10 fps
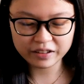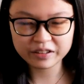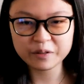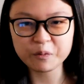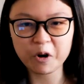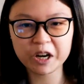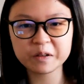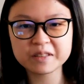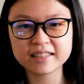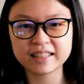the more
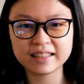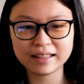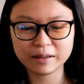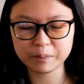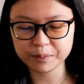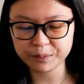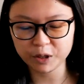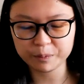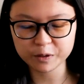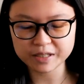you see
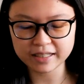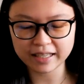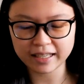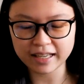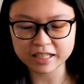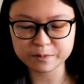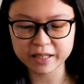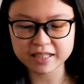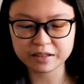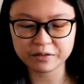people posting
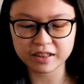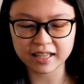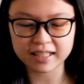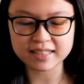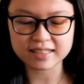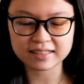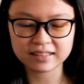expensive things,